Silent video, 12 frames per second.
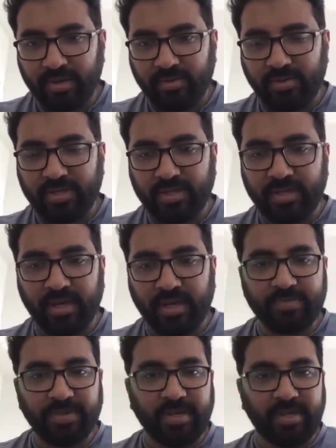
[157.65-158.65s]
a question
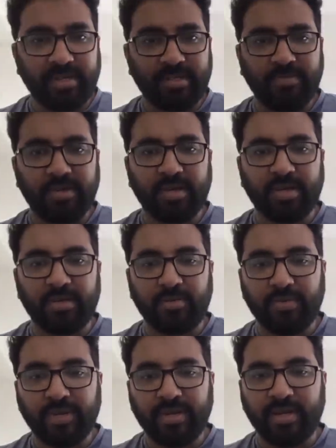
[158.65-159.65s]
has been raised, but it
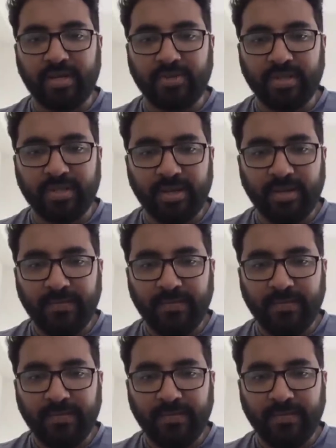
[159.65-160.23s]
will be dealt with